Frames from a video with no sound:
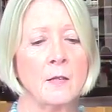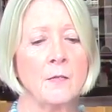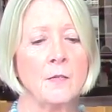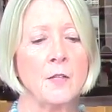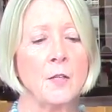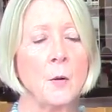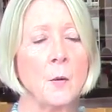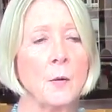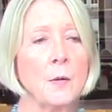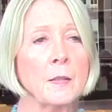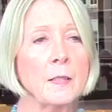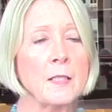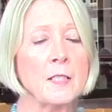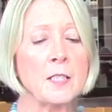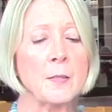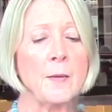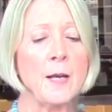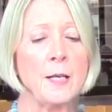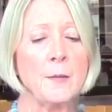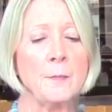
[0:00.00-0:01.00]
The
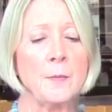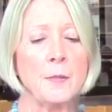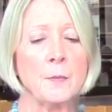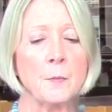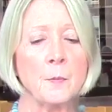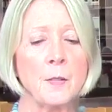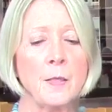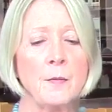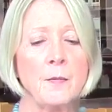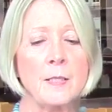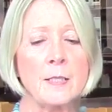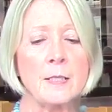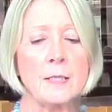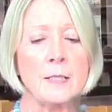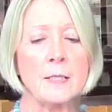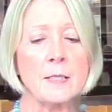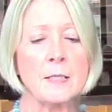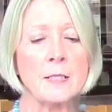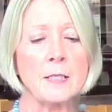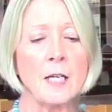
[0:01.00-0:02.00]
organism had been previously
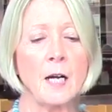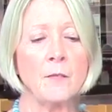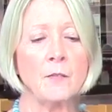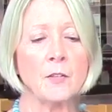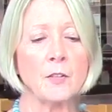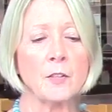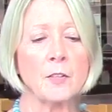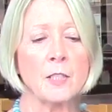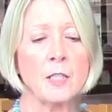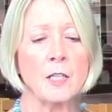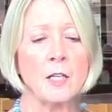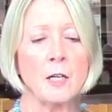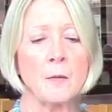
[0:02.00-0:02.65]
discovered